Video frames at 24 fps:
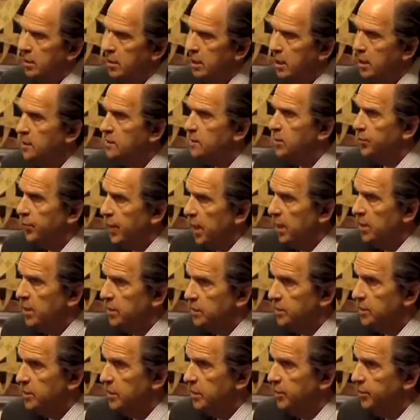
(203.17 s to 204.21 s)
as a
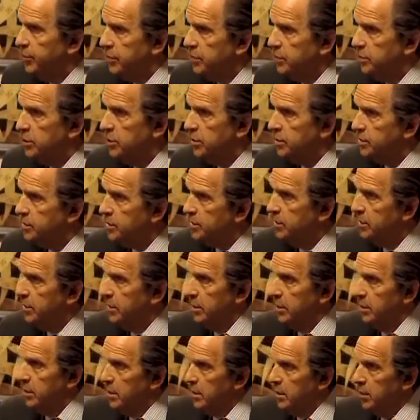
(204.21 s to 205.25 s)
policy, but just
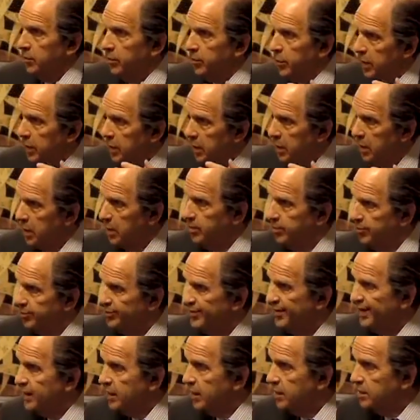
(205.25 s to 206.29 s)
be
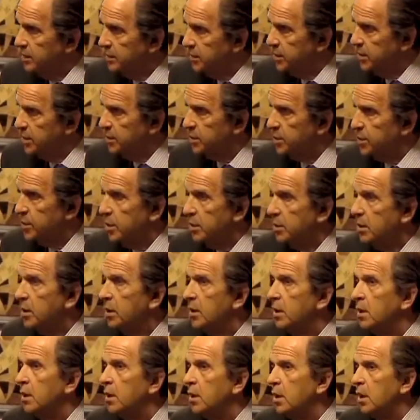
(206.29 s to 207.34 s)
consistent.
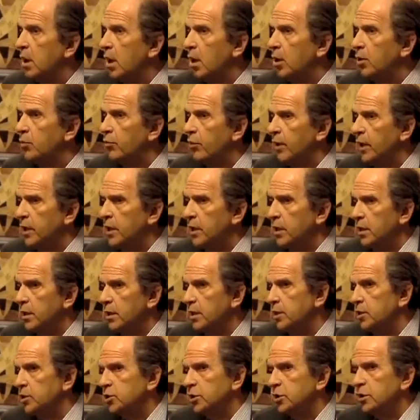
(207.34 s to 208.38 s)
On
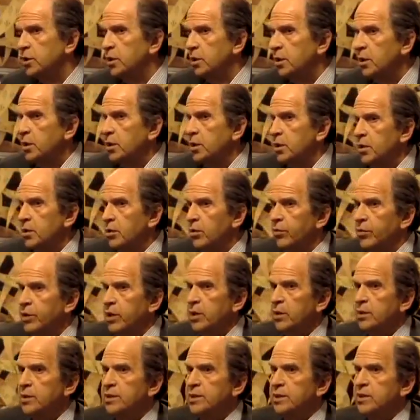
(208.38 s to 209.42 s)
regulation, the
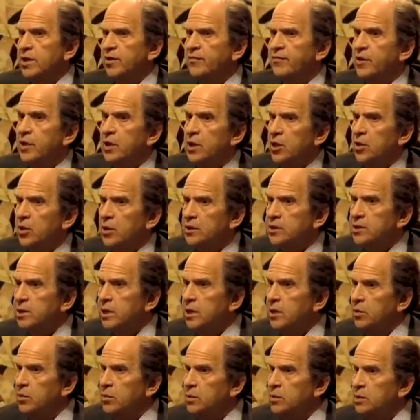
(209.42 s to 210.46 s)
real
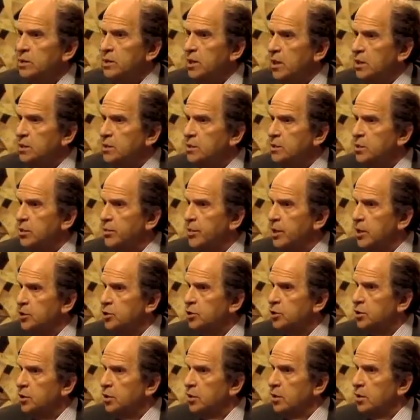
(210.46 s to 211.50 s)
difficulty was not so
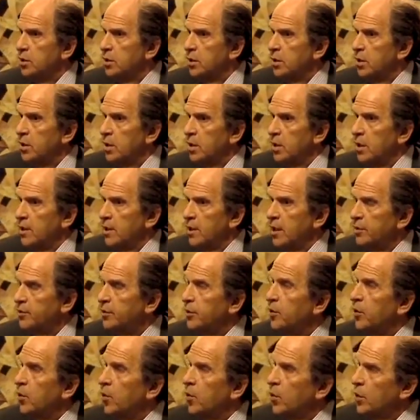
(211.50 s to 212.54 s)
much that
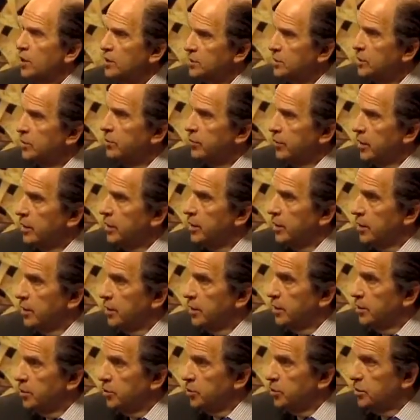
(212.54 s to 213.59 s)
there wasn't
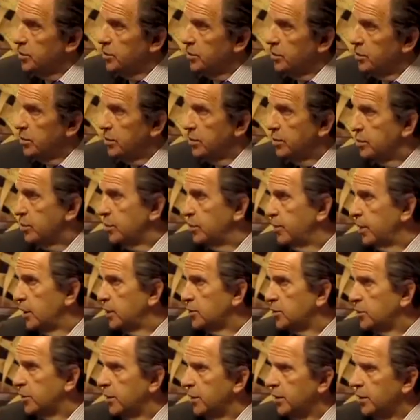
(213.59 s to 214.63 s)
regulation or too
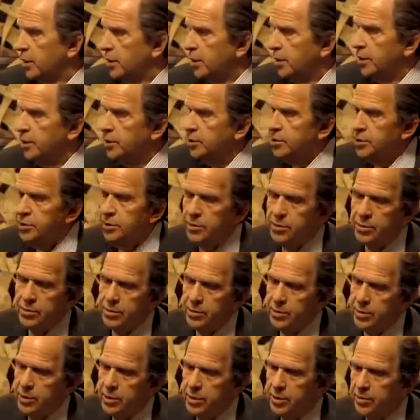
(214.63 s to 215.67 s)
much regulation,
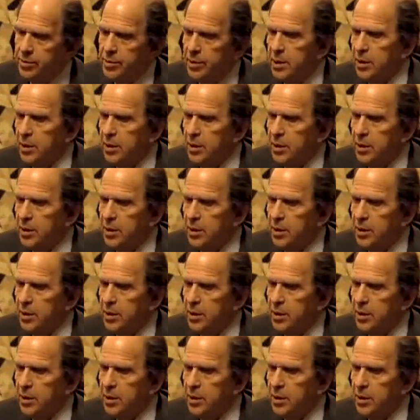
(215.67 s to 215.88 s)
or